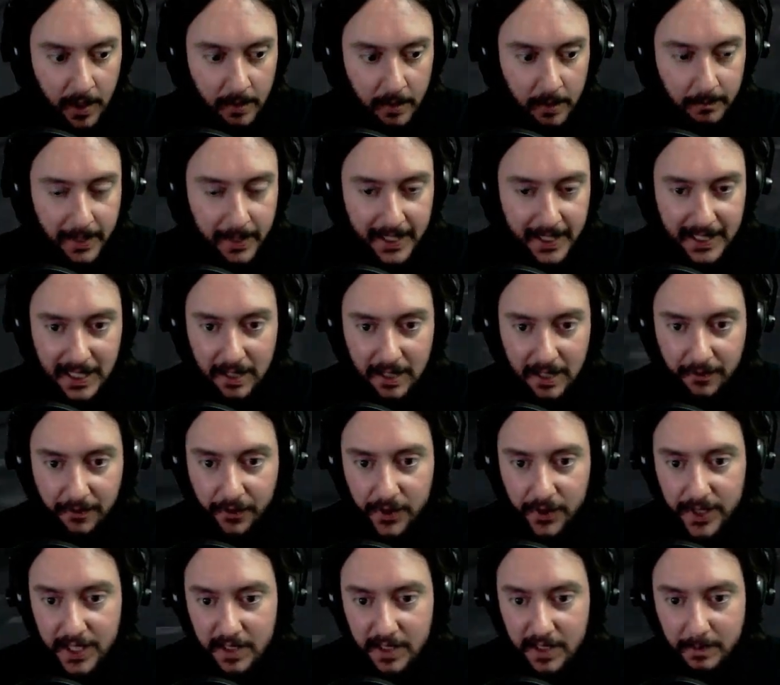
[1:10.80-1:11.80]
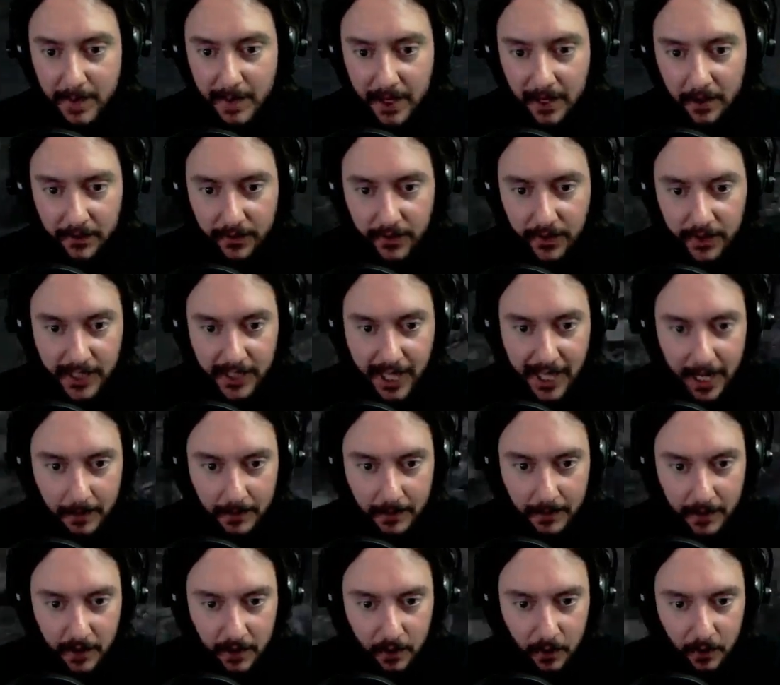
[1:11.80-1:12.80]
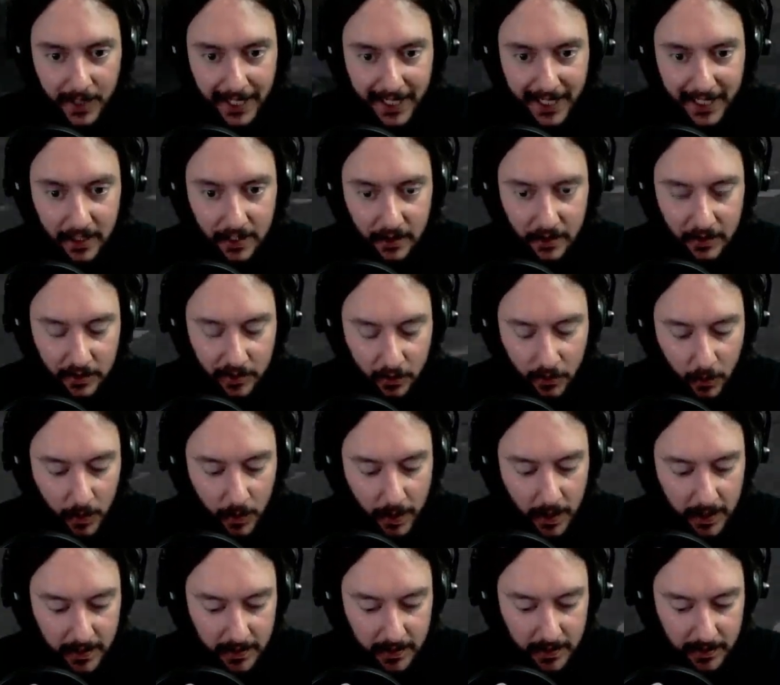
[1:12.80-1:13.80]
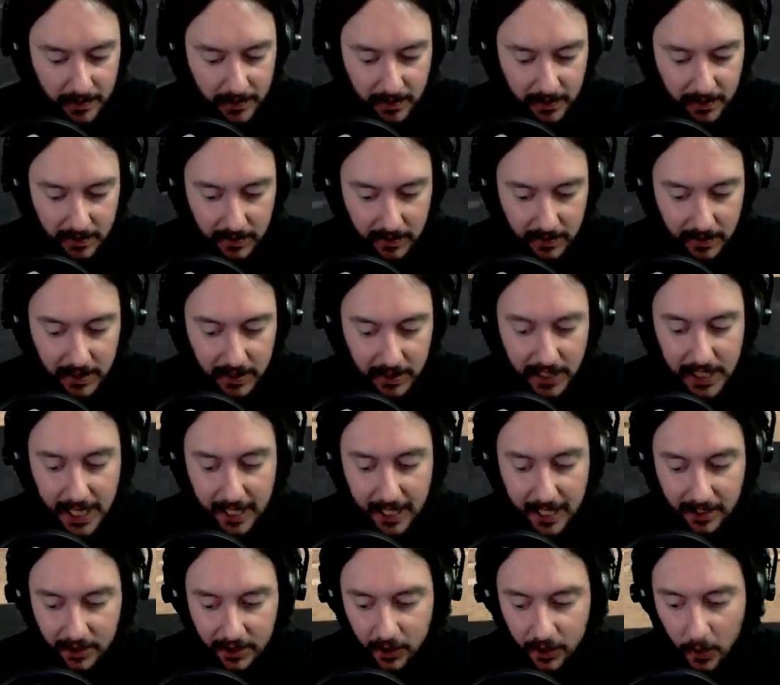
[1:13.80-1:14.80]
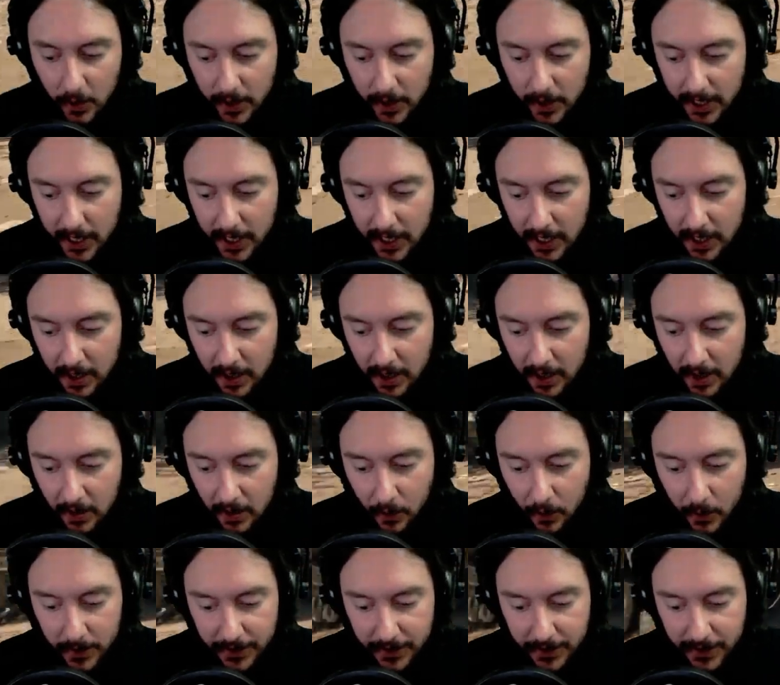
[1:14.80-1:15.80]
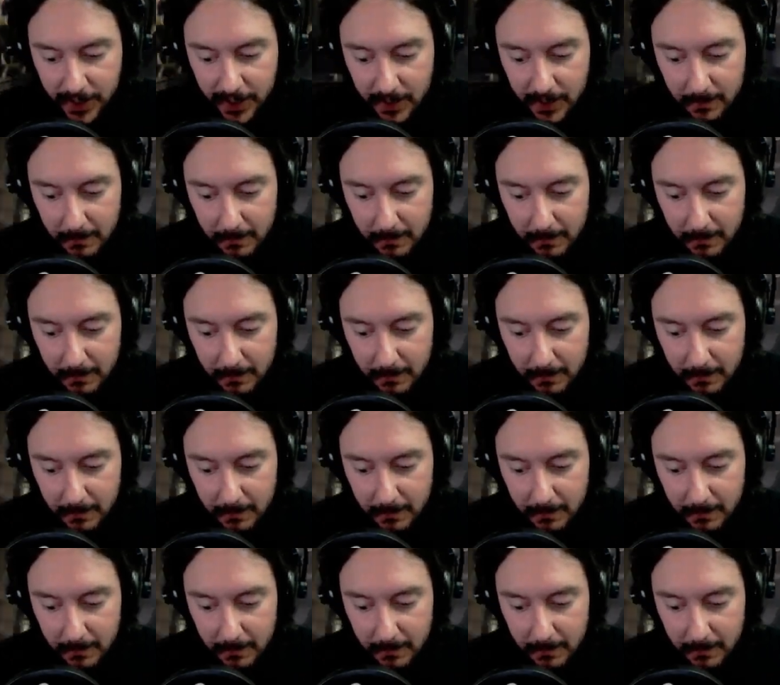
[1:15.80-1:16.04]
Basically for this battlefield capture, what I used was DxTory with the